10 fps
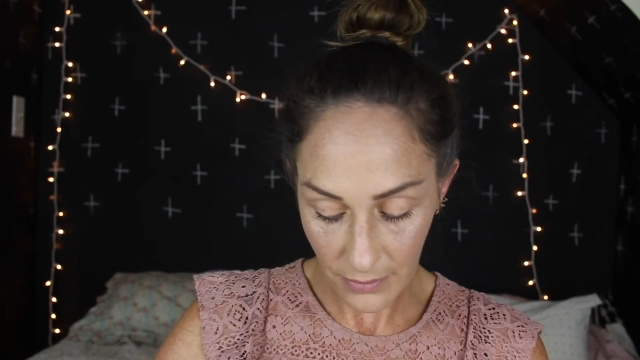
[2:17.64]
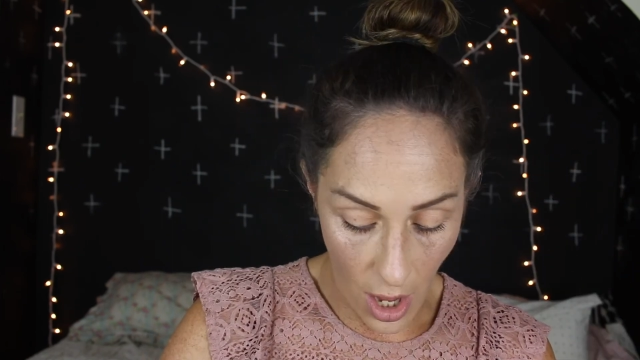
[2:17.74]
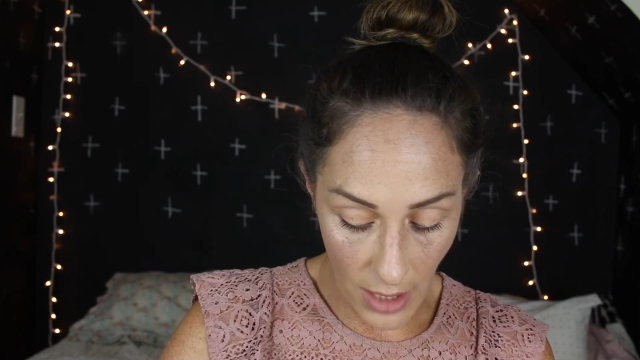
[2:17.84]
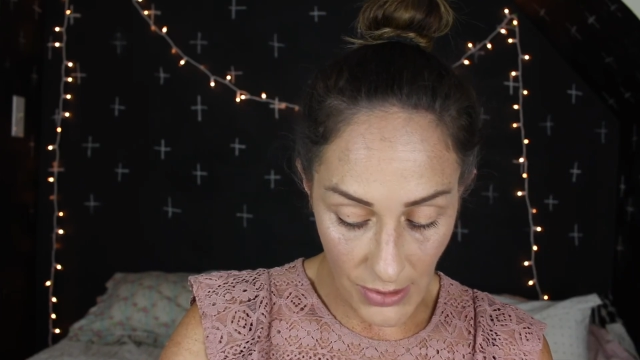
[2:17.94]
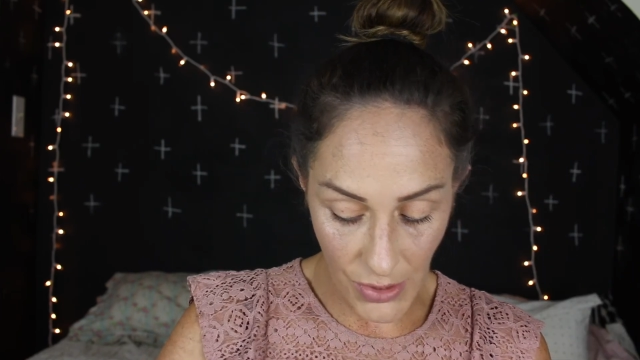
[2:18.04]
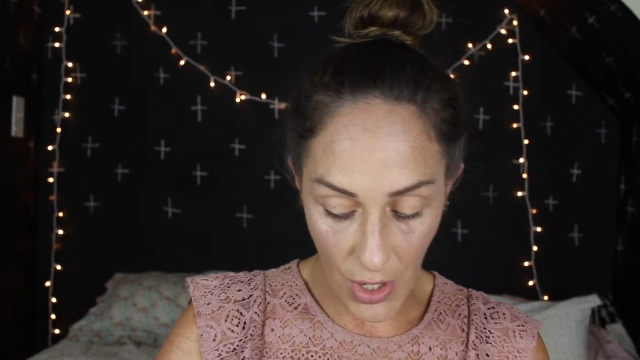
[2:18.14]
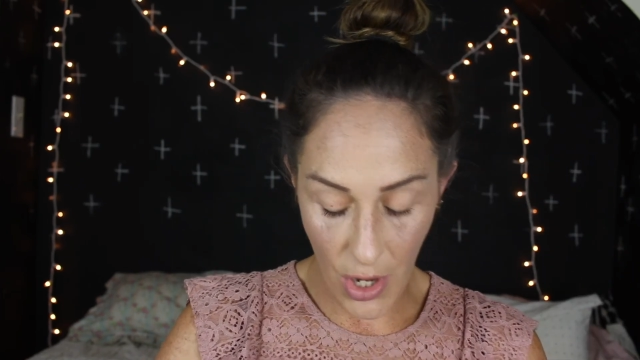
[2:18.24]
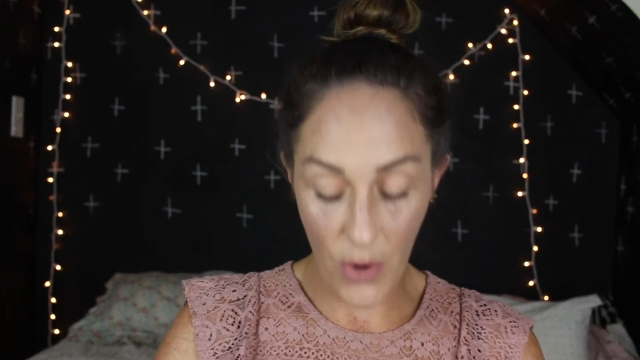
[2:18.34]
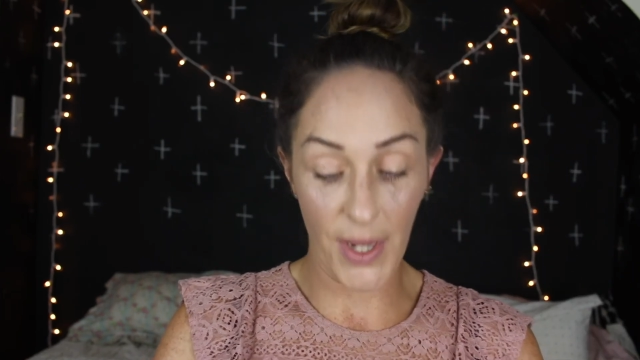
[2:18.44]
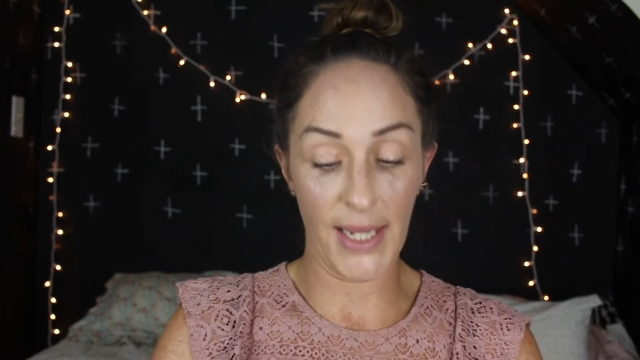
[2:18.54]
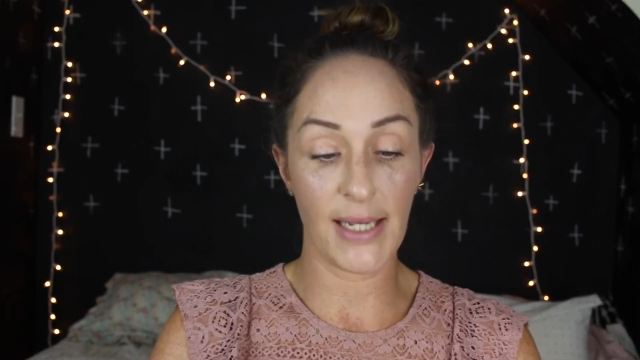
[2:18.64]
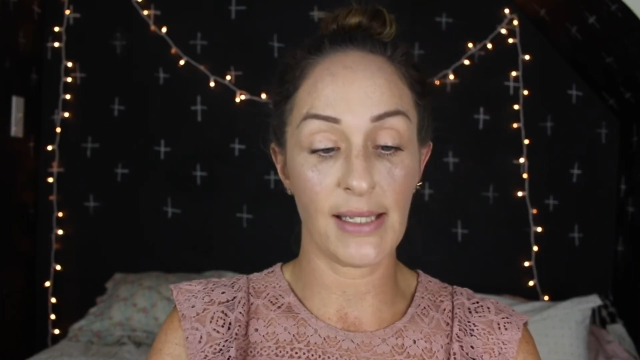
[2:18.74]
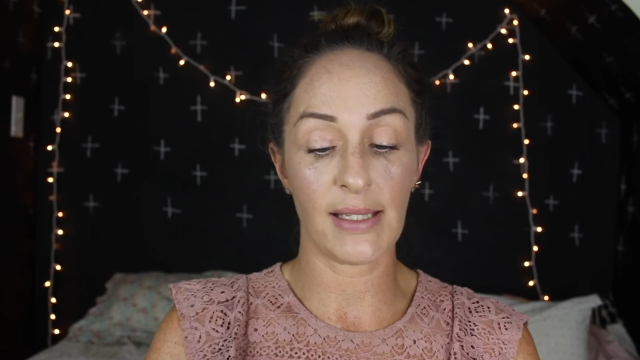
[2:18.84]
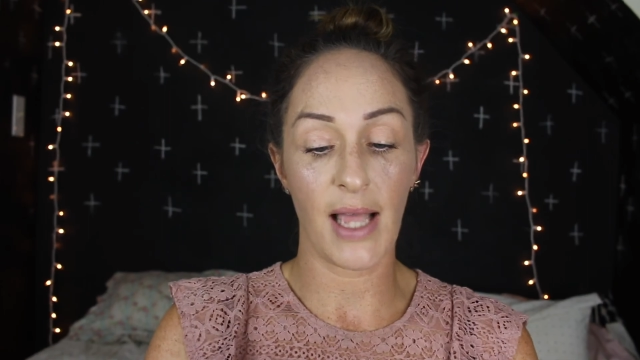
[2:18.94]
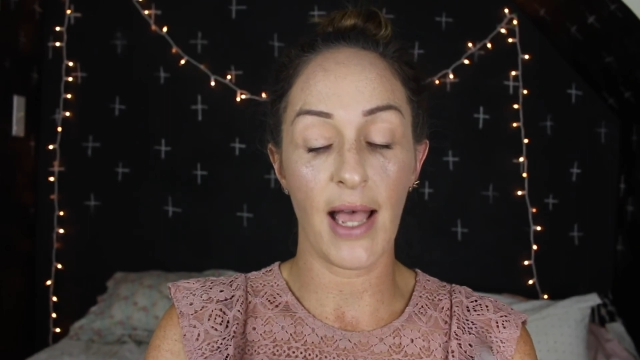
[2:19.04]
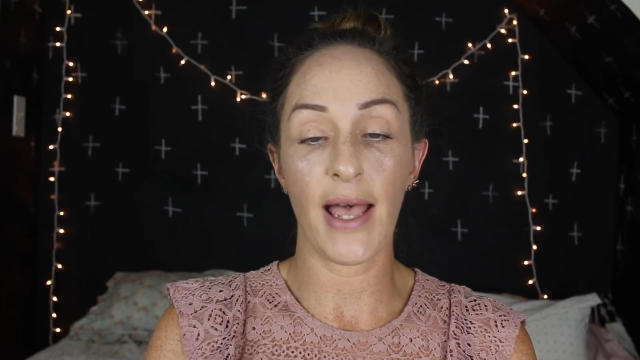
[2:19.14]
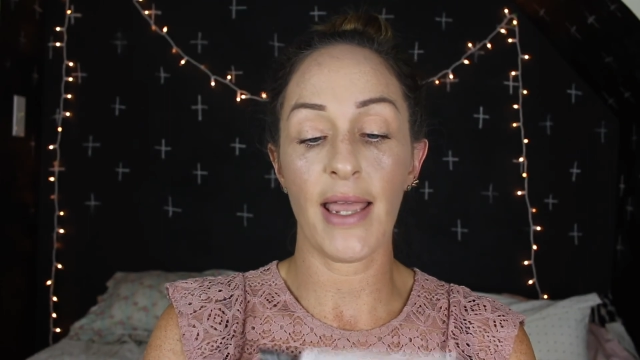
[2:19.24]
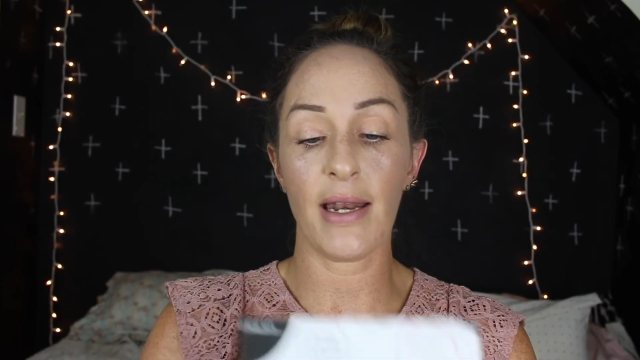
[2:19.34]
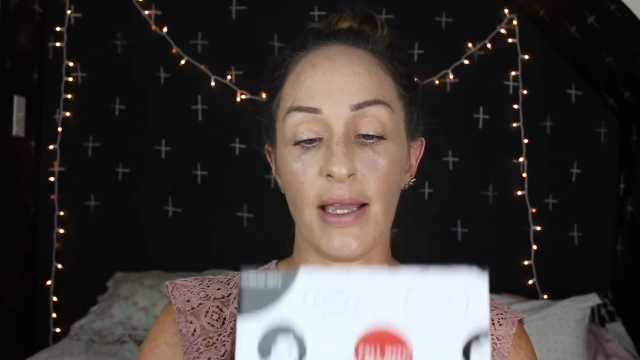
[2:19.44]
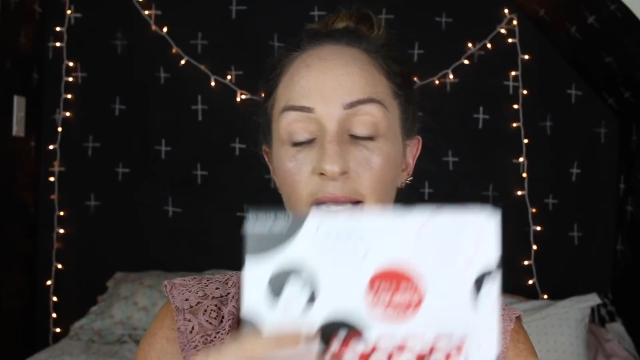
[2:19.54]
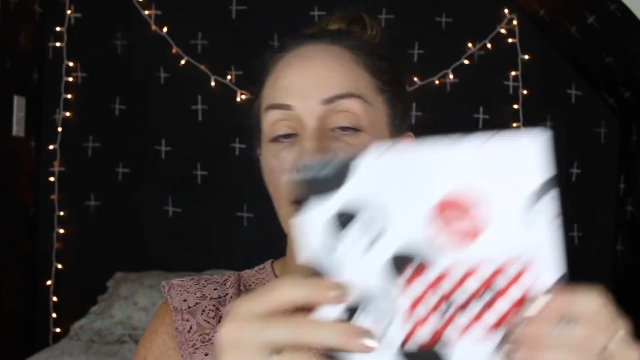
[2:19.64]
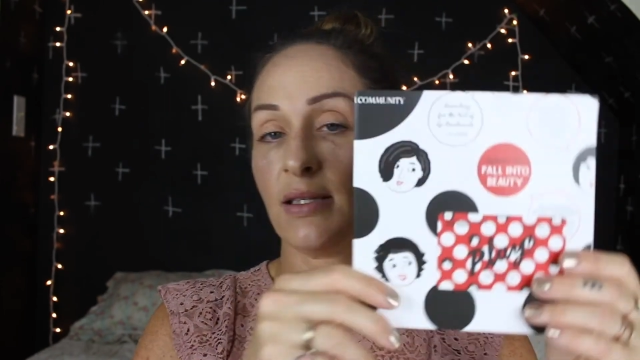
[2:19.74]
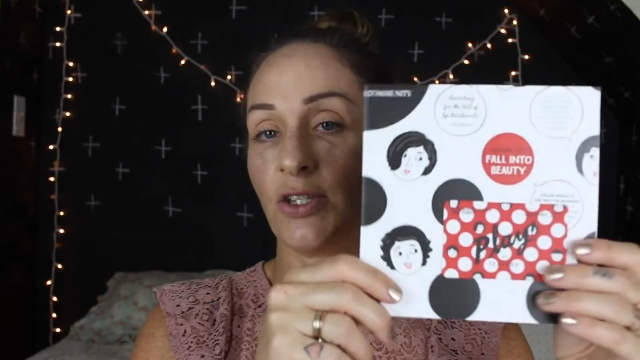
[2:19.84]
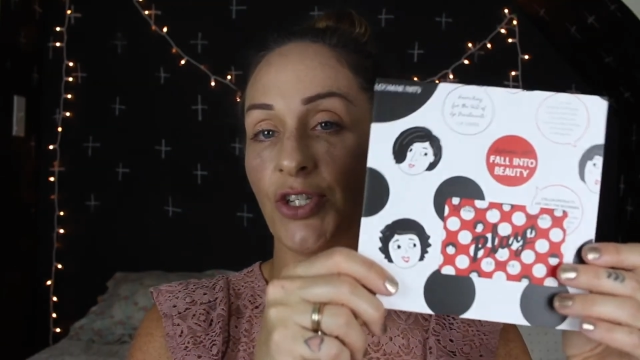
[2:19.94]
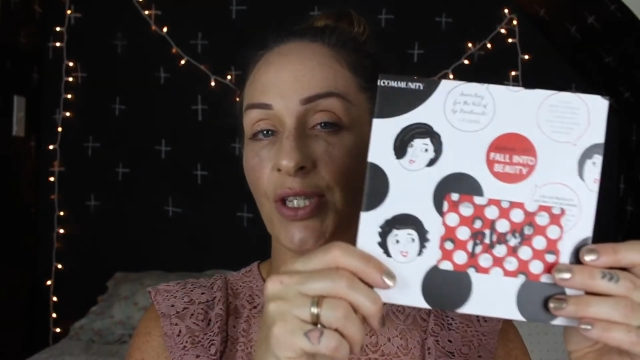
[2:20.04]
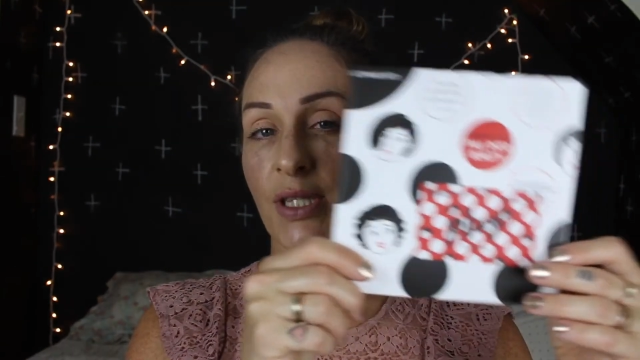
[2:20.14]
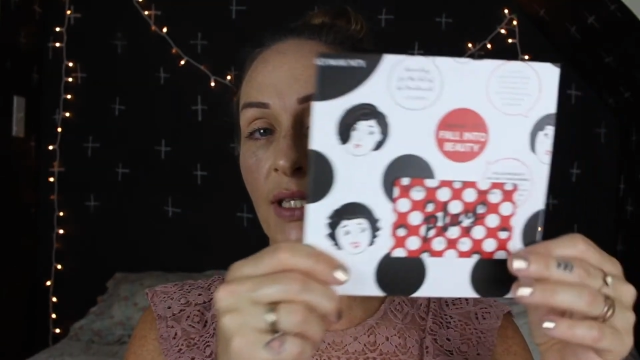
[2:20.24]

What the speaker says: Also inside is just